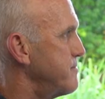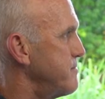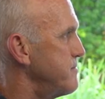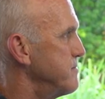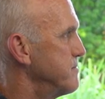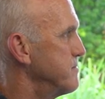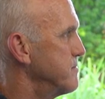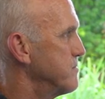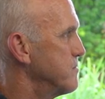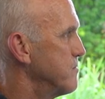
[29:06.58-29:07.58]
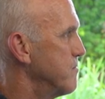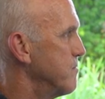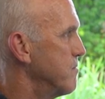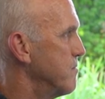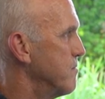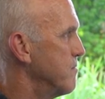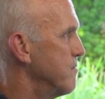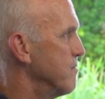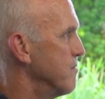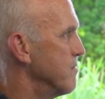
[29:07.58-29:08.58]

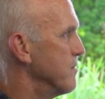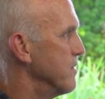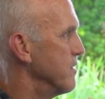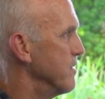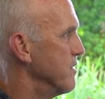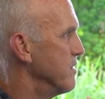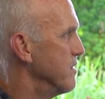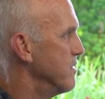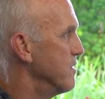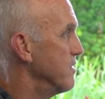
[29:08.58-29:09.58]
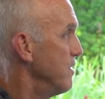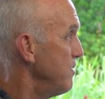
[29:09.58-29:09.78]
[no speech]